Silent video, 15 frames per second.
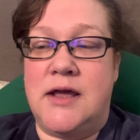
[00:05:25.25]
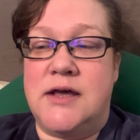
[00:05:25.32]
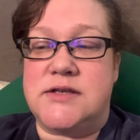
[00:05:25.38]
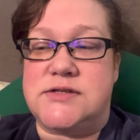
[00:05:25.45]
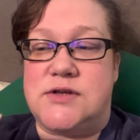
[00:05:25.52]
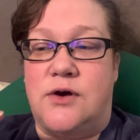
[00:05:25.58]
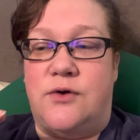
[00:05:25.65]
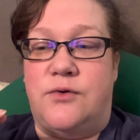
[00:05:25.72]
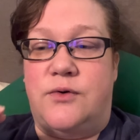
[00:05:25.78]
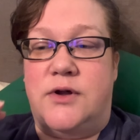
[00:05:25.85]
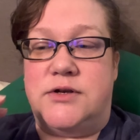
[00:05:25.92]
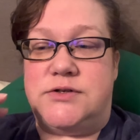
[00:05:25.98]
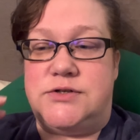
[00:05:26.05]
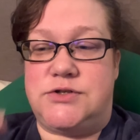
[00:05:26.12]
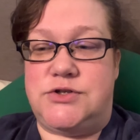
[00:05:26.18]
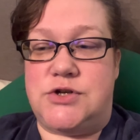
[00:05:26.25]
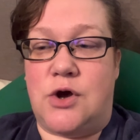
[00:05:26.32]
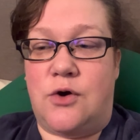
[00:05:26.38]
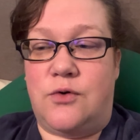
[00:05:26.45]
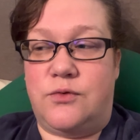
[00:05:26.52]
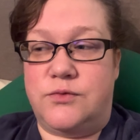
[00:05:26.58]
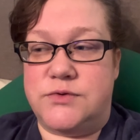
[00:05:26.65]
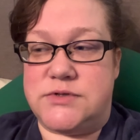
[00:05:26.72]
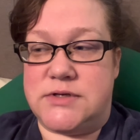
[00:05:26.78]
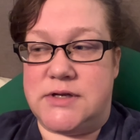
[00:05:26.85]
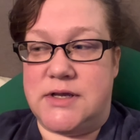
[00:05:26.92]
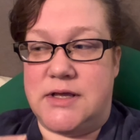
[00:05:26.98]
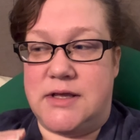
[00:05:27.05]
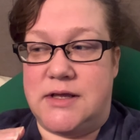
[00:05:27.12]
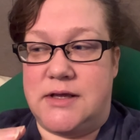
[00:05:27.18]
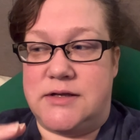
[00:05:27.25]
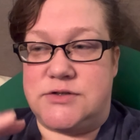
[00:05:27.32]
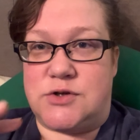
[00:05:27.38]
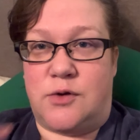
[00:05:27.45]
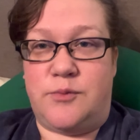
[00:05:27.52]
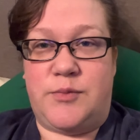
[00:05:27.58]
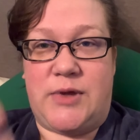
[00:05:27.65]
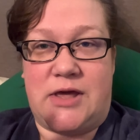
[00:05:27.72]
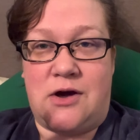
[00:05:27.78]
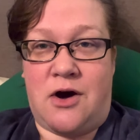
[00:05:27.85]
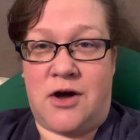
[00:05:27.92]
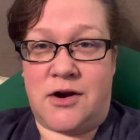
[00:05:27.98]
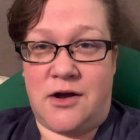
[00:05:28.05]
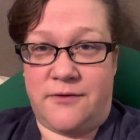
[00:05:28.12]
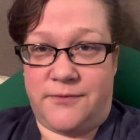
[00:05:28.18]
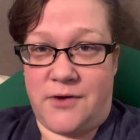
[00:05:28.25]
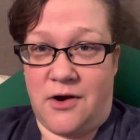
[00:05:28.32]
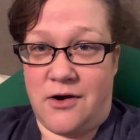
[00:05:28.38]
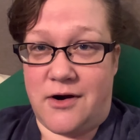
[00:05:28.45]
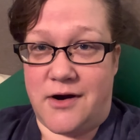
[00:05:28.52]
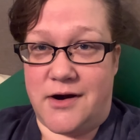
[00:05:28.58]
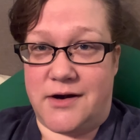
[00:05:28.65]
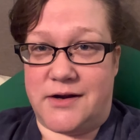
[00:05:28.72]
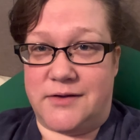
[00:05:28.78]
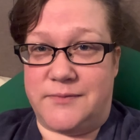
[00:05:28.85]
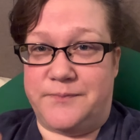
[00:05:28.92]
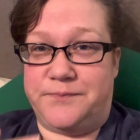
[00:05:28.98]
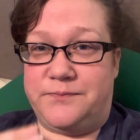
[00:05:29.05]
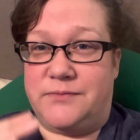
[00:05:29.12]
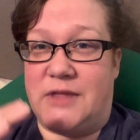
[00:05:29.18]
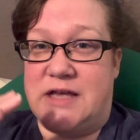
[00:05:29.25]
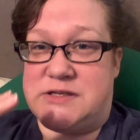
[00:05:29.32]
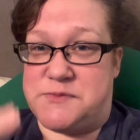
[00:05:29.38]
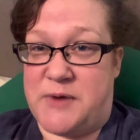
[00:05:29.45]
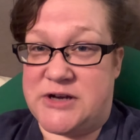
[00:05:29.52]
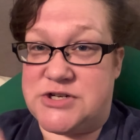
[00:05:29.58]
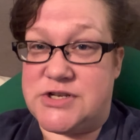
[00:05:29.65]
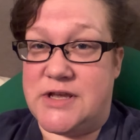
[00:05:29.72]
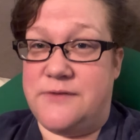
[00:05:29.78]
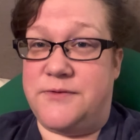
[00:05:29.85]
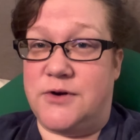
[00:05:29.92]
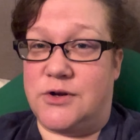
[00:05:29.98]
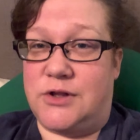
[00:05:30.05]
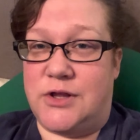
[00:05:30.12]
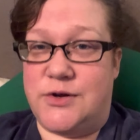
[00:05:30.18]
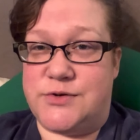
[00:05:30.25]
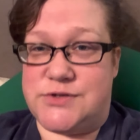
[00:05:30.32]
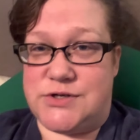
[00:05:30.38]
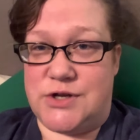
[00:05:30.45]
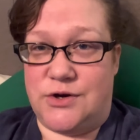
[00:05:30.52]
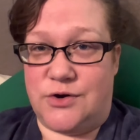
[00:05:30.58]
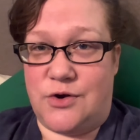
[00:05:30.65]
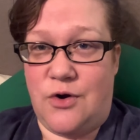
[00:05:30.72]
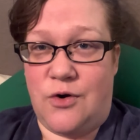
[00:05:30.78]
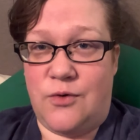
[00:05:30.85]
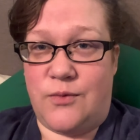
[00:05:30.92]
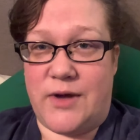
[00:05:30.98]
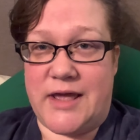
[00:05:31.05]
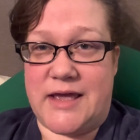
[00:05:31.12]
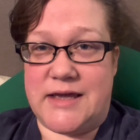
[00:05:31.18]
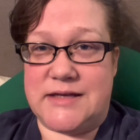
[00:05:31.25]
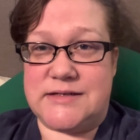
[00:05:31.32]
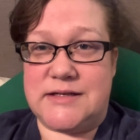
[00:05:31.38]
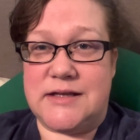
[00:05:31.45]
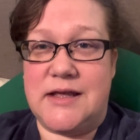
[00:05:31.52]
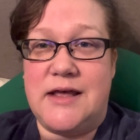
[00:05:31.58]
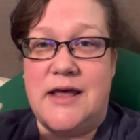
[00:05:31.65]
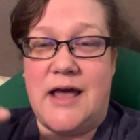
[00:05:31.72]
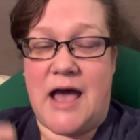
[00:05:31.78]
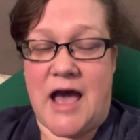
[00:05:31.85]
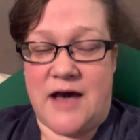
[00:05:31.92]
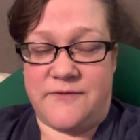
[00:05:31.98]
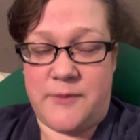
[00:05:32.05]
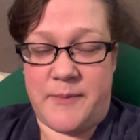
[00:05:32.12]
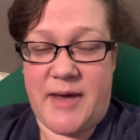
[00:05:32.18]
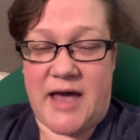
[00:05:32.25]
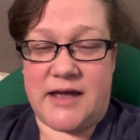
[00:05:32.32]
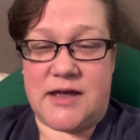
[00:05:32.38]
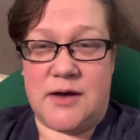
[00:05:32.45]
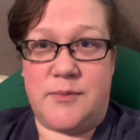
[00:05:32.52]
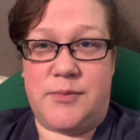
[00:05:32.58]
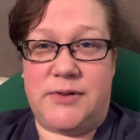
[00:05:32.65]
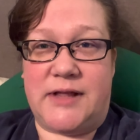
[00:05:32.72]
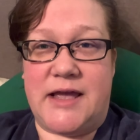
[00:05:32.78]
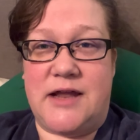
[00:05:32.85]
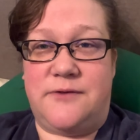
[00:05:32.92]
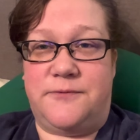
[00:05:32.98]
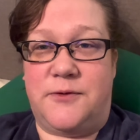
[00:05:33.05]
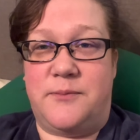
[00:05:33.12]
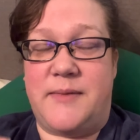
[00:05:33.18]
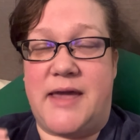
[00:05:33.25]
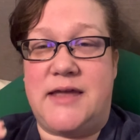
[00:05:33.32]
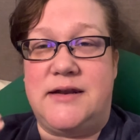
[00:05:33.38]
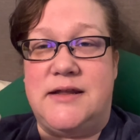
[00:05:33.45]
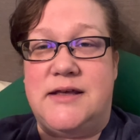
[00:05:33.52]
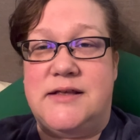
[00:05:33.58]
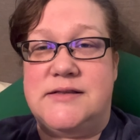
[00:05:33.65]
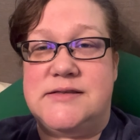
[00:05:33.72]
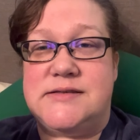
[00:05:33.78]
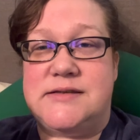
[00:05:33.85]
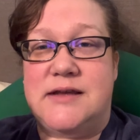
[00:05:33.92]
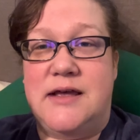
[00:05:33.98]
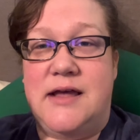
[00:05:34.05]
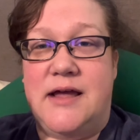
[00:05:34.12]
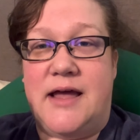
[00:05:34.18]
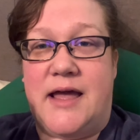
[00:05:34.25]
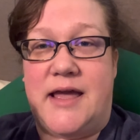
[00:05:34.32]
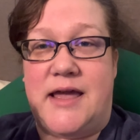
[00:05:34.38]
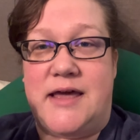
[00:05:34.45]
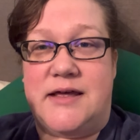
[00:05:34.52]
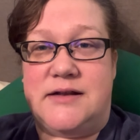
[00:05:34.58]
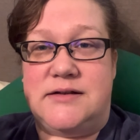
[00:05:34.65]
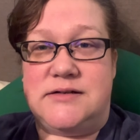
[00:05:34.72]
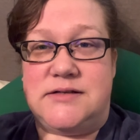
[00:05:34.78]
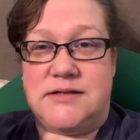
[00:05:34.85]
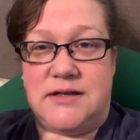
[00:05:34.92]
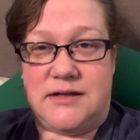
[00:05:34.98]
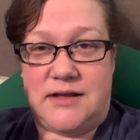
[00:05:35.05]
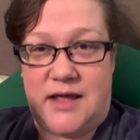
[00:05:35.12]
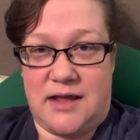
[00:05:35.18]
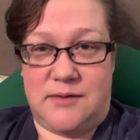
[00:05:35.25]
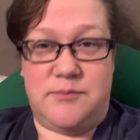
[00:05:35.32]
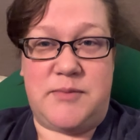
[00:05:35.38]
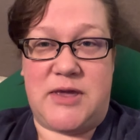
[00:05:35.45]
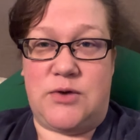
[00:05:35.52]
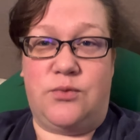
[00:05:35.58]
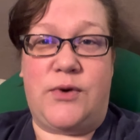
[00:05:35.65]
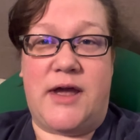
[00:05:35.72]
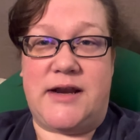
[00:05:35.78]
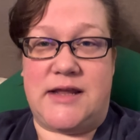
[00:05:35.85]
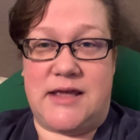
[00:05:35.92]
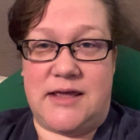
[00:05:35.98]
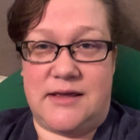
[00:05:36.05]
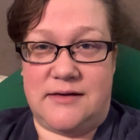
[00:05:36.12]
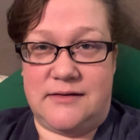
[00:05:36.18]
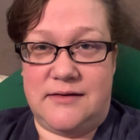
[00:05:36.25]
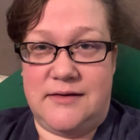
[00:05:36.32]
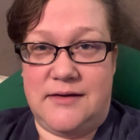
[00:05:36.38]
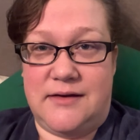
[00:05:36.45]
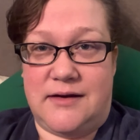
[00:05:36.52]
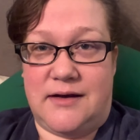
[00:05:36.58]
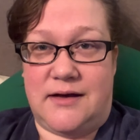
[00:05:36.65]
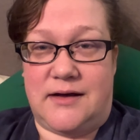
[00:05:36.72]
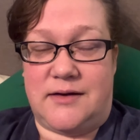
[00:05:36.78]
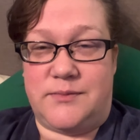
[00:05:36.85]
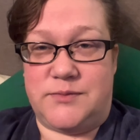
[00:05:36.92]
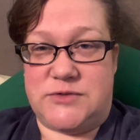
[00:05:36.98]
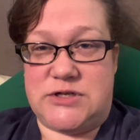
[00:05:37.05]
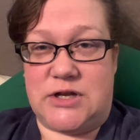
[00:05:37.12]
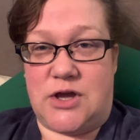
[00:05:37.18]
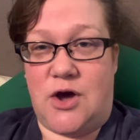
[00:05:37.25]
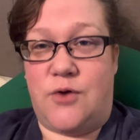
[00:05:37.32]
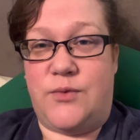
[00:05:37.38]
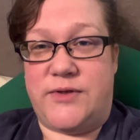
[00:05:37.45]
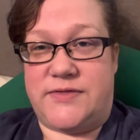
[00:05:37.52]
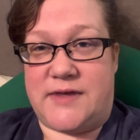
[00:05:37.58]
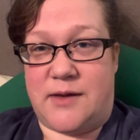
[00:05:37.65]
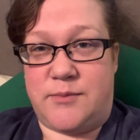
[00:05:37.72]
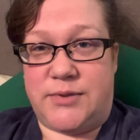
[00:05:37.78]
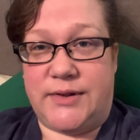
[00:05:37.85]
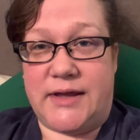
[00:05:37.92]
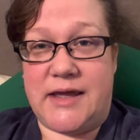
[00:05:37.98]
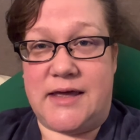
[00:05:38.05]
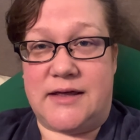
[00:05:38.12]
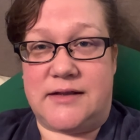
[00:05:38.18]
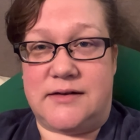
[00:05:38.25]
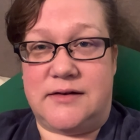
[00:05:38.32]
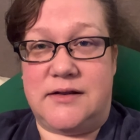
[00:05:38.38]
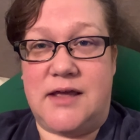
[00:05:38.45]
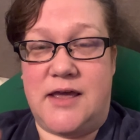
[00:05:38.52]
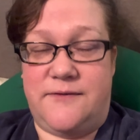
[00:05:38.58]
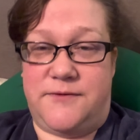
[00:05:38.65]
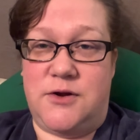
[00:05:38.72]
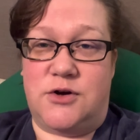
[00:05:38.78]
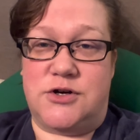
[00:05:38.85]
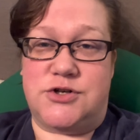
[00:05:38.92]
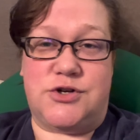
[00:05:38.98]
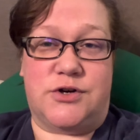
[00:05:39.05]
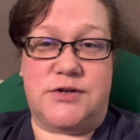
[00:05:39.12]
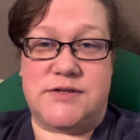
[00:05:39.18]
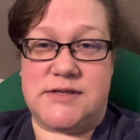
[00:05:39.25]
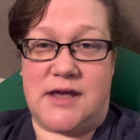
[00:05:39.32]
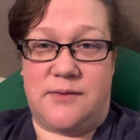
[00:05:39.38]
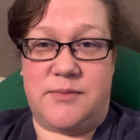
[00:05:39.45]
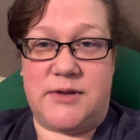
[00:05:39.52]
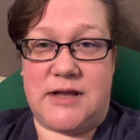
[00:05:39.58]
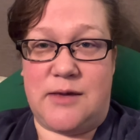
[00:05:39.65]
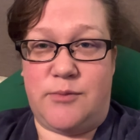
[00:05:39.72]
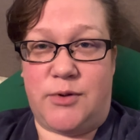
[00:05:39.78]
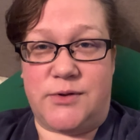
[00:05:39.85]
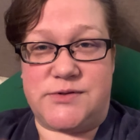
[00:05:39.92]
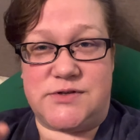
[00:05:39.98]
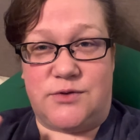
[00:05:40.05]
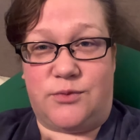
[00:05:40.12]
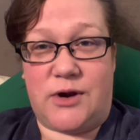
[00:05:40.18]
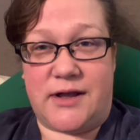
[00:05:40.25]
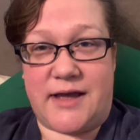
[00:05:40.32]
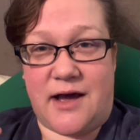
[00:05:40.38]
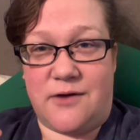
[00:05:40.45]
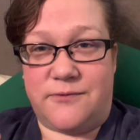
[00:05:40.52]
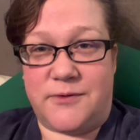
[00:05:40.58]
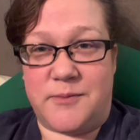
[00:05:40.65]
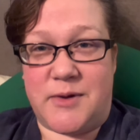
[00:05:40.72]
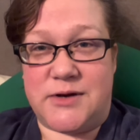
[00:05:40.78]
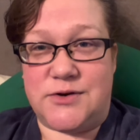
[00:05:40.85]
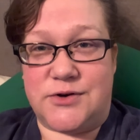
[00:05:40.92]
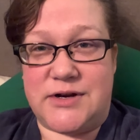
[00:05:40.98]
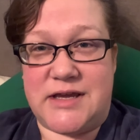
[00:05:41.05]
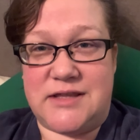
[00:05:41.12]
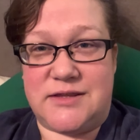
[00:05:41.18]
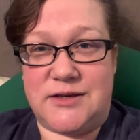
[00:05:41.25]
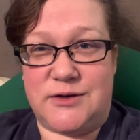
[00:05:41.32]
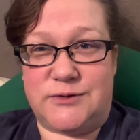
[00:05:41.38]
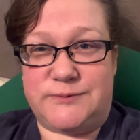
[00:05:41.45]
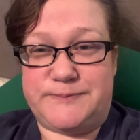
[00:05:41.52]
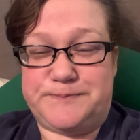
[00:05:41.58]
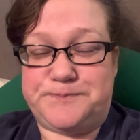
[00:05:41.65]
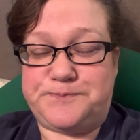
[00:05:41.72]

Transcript: So don't, don't be caught off guard, especially if you're close to your goal weight. Have a backup plan for maintenance and, and be ready Um, to go with that plan if your insurance company pulls the rug out from underneath you.